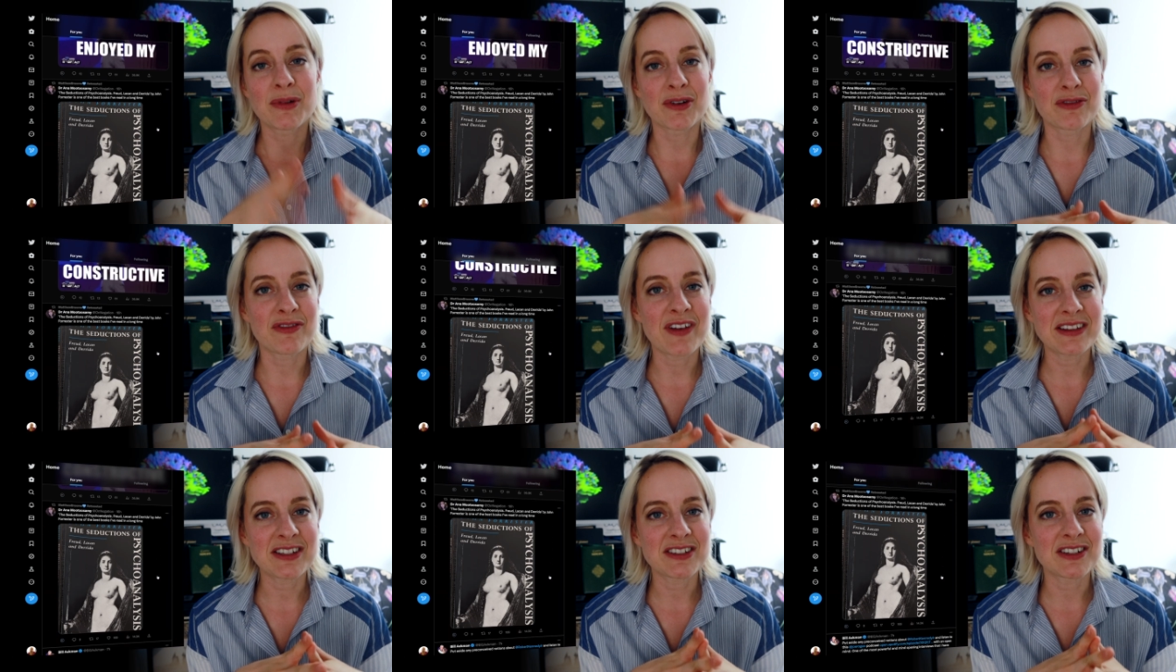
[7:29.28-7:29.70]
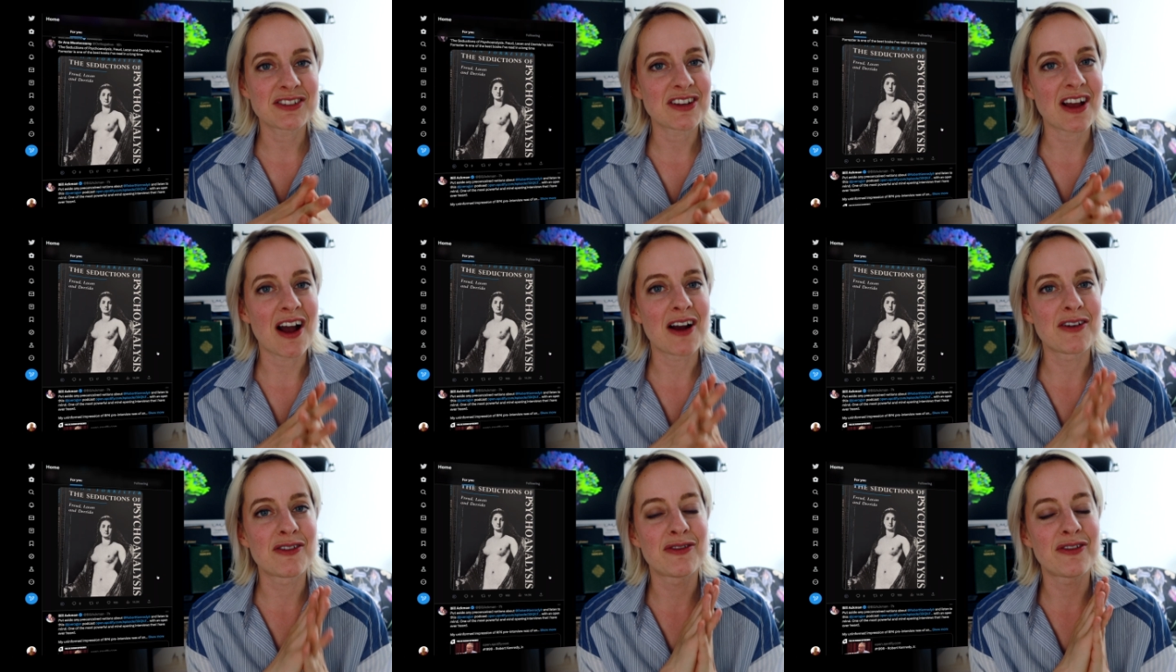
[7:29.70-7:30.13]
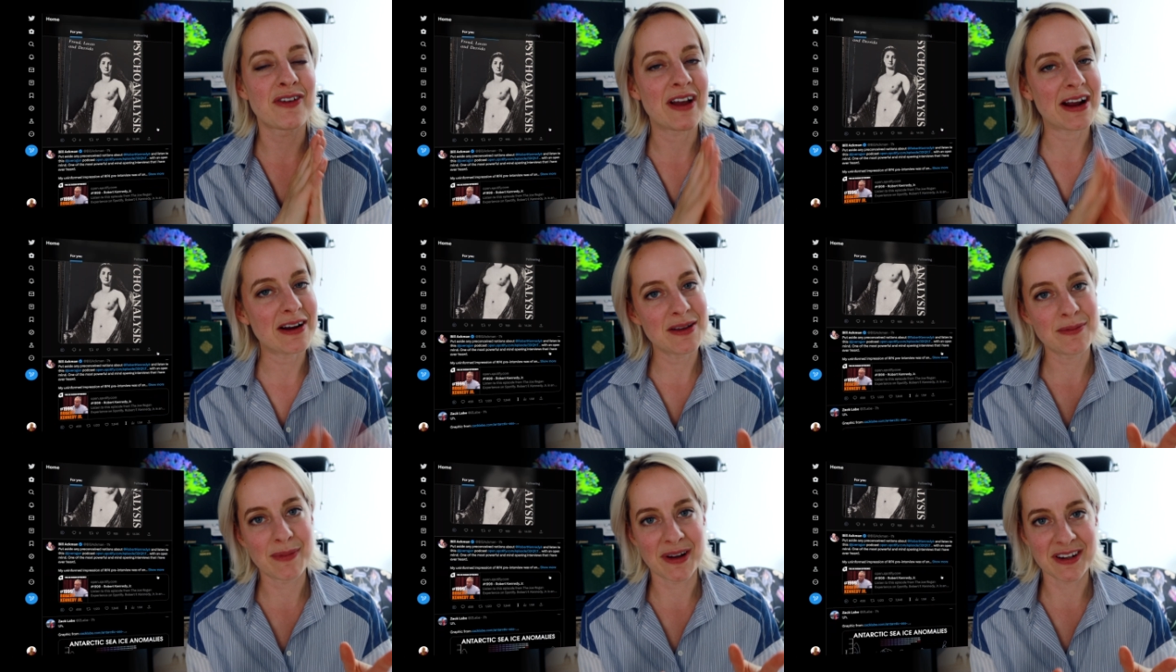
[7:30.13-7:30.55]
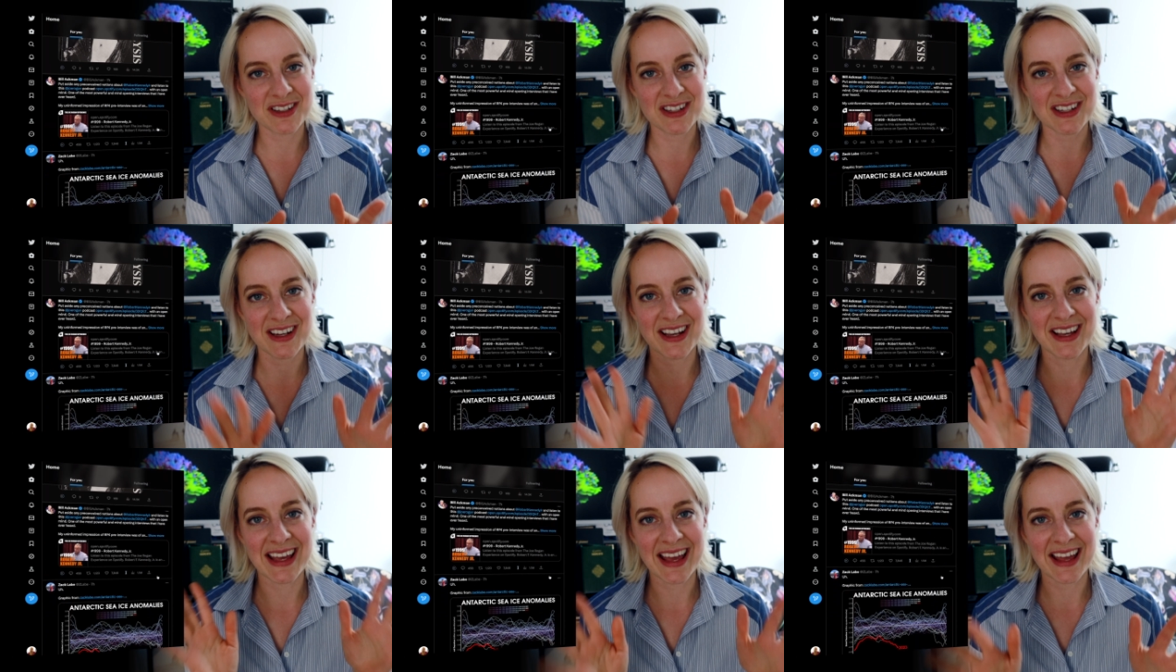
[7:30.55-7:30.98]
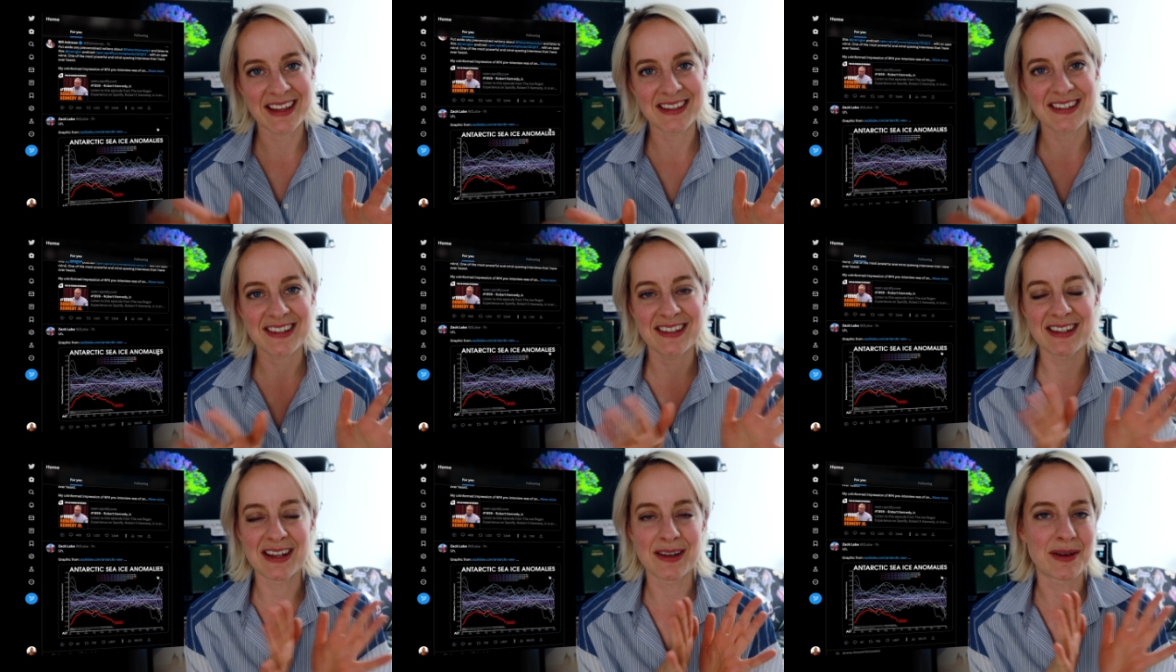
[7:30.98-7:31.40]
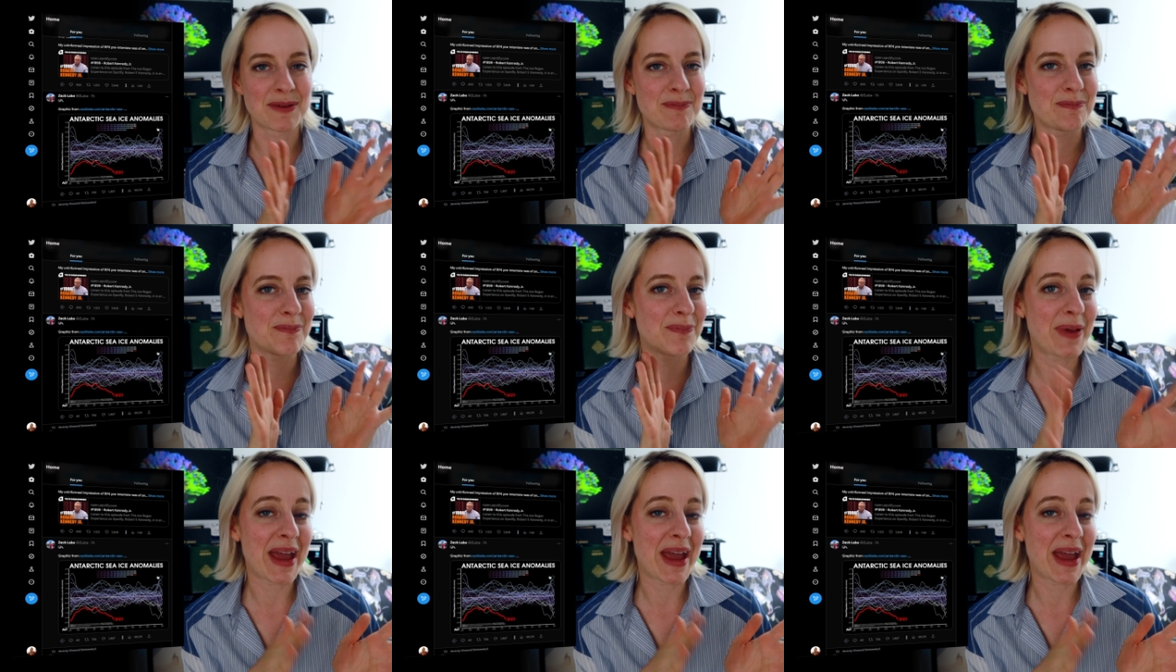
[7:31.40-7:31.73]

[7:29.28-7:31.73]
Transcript: professors are very much against the